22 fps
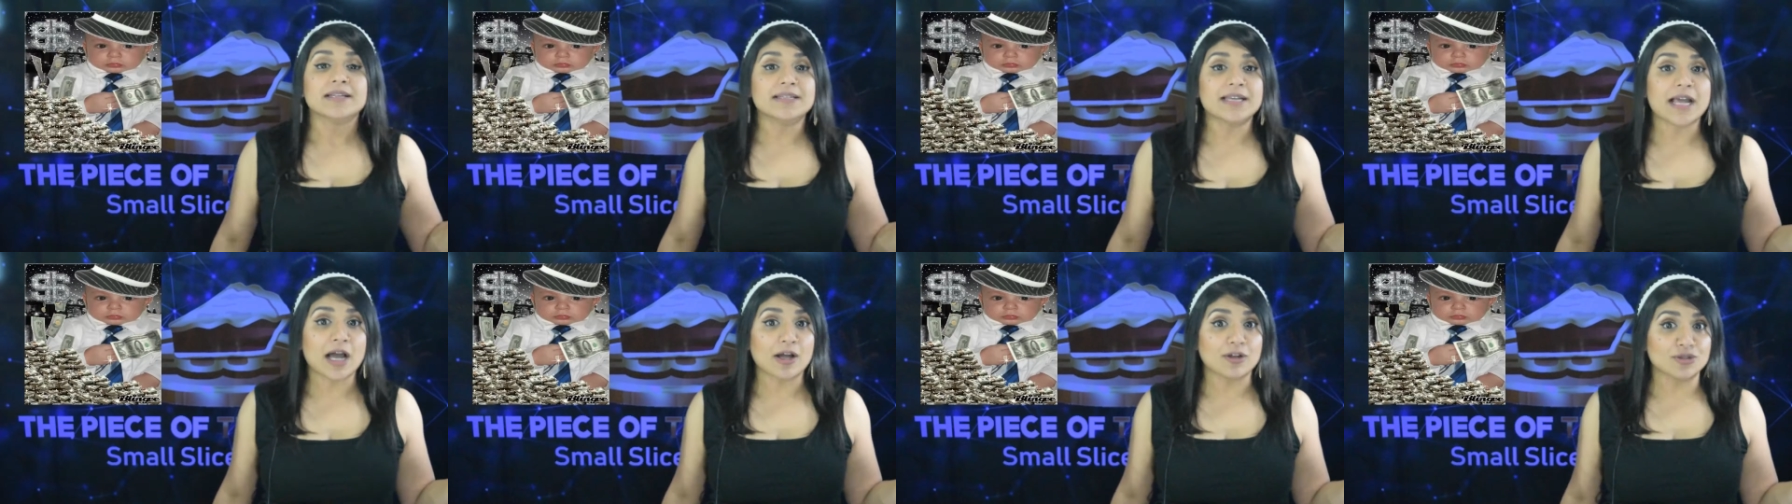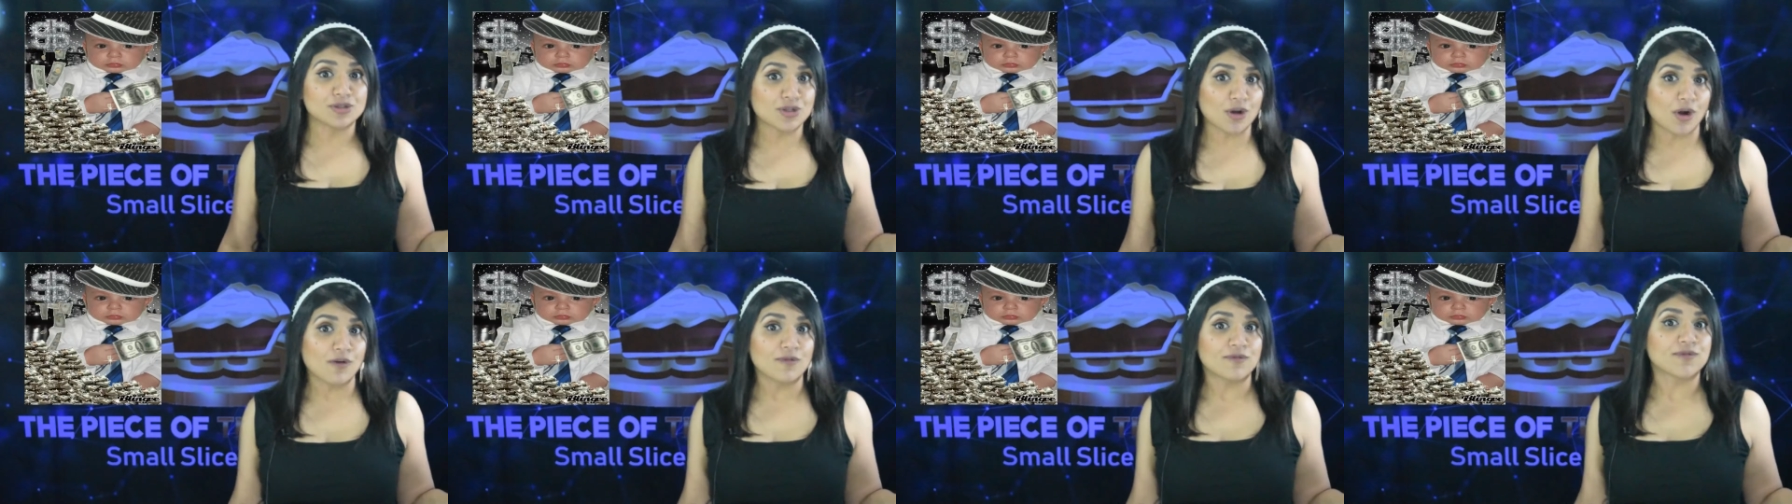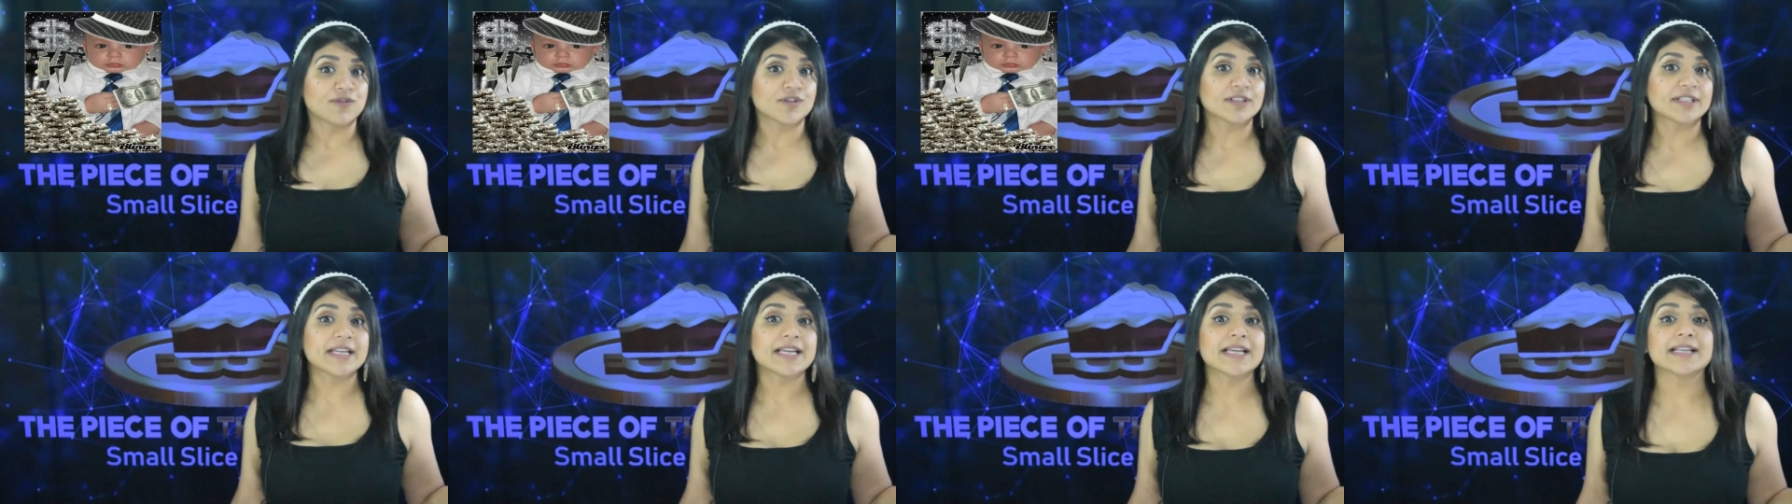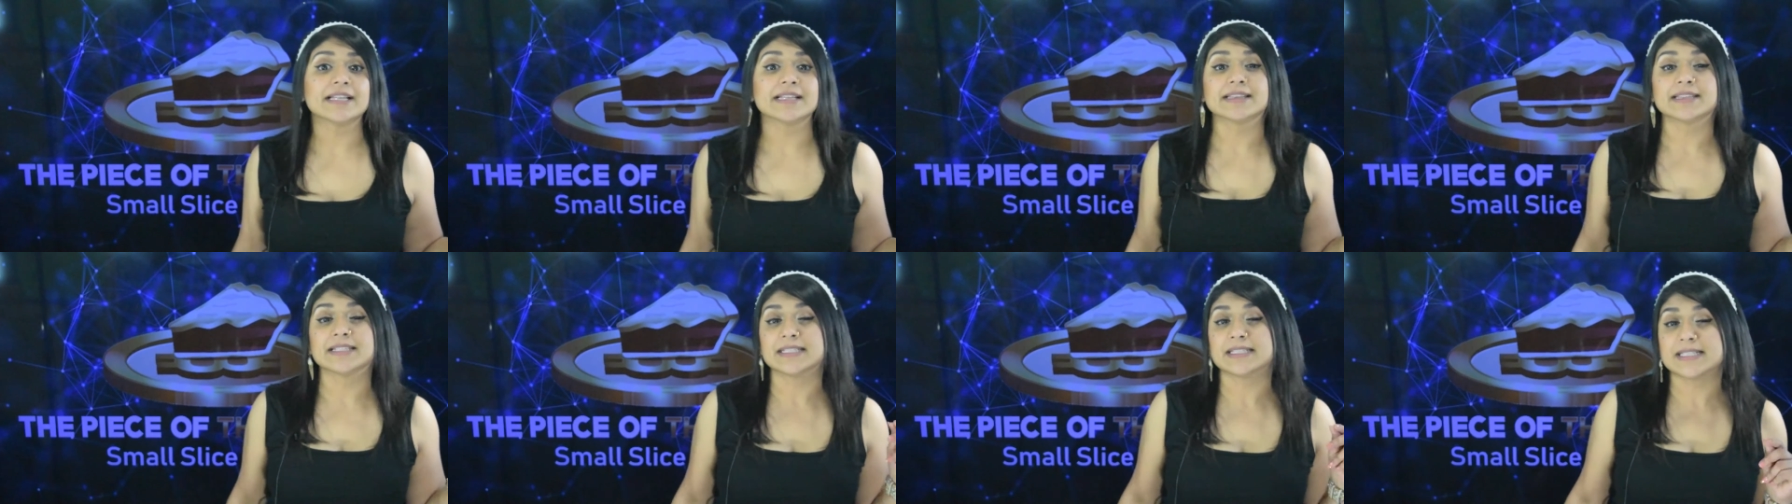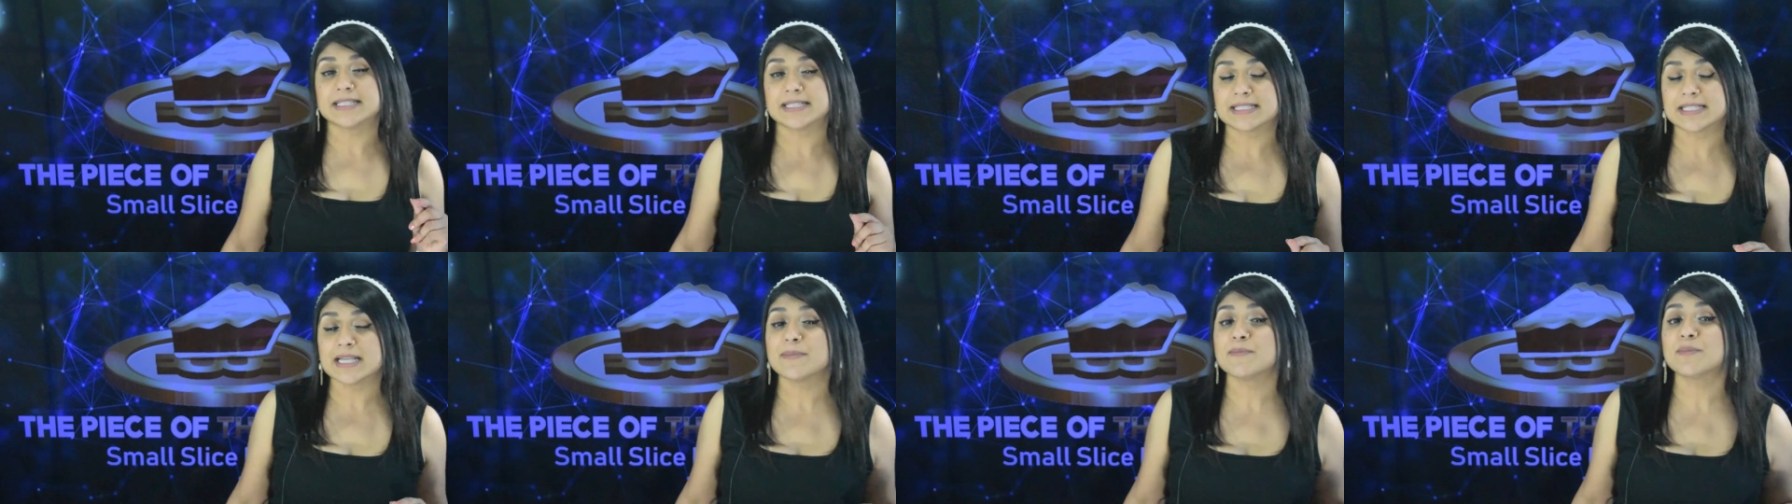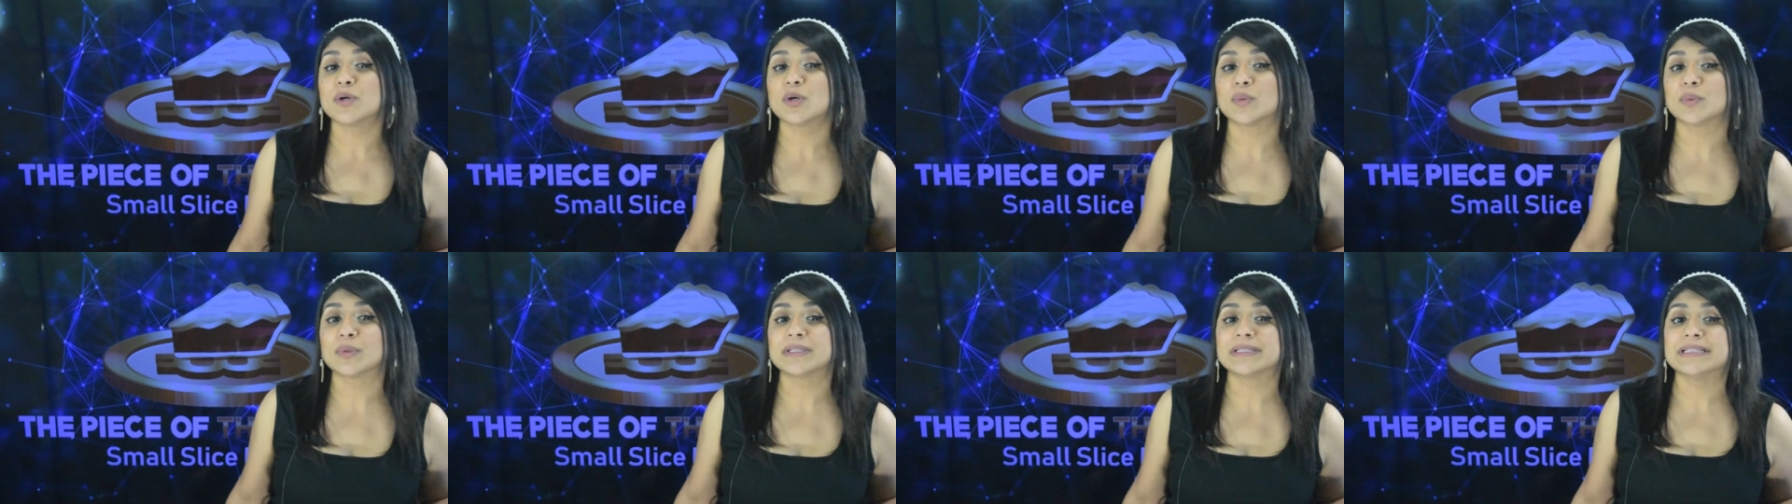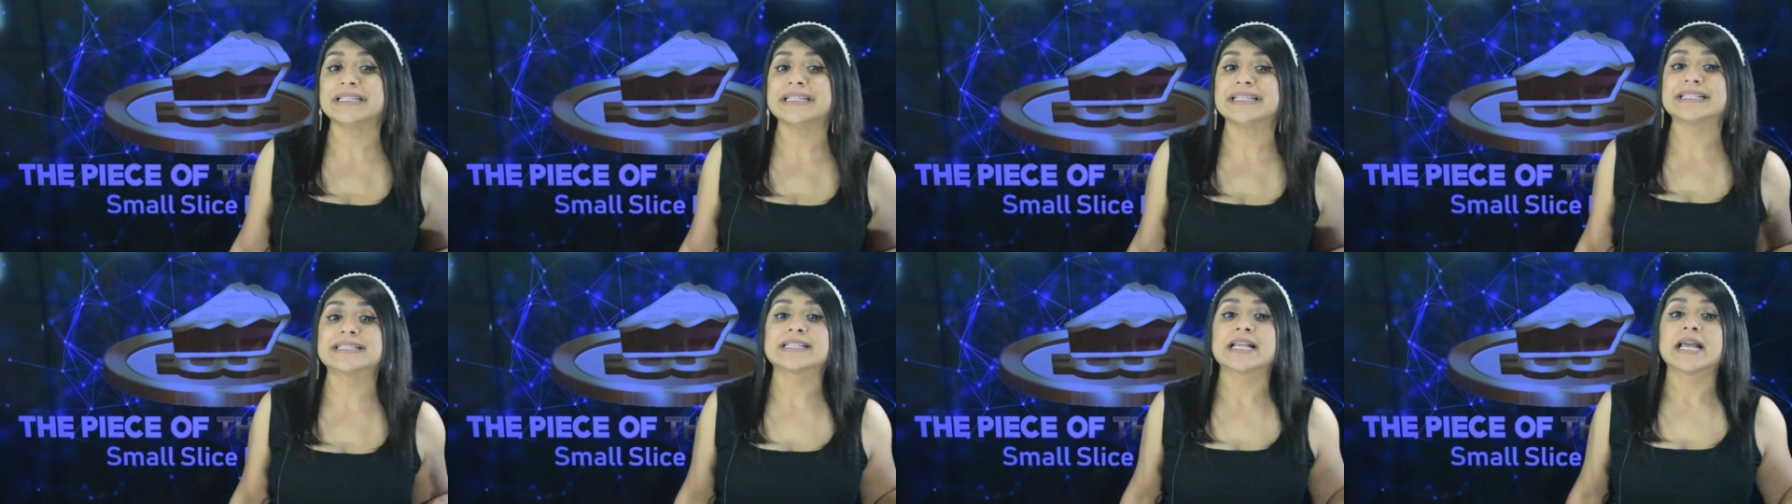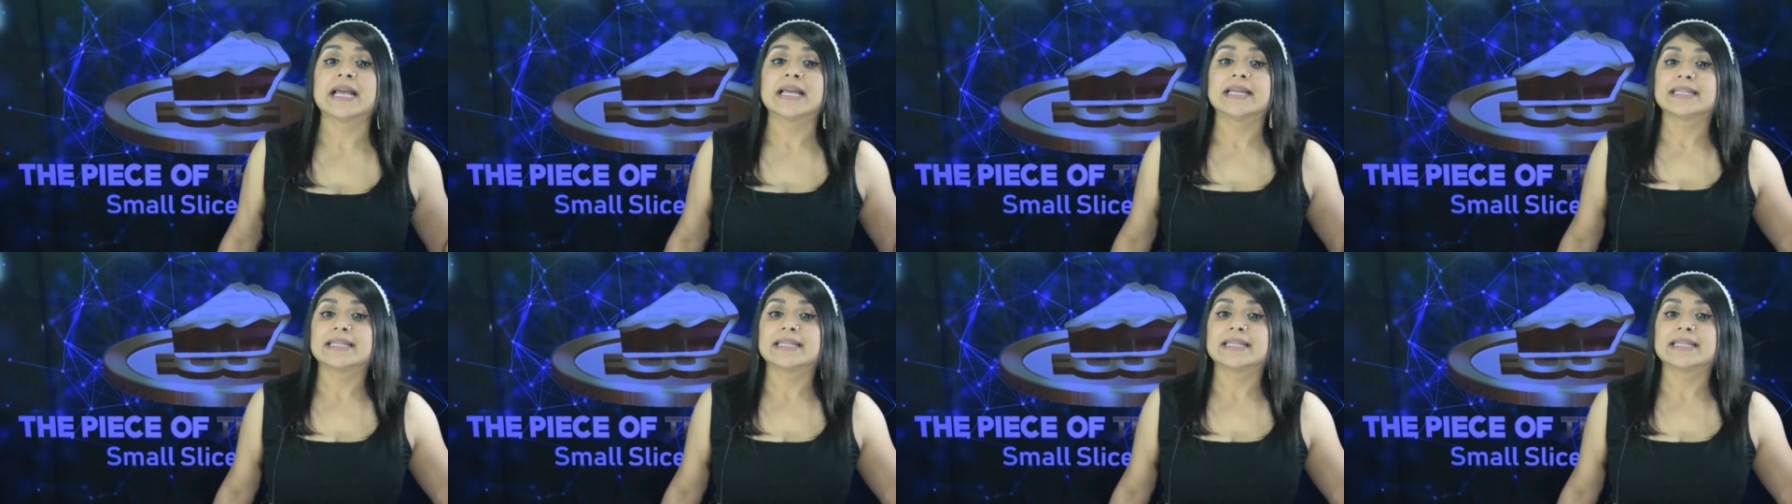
Now, don't forget the December release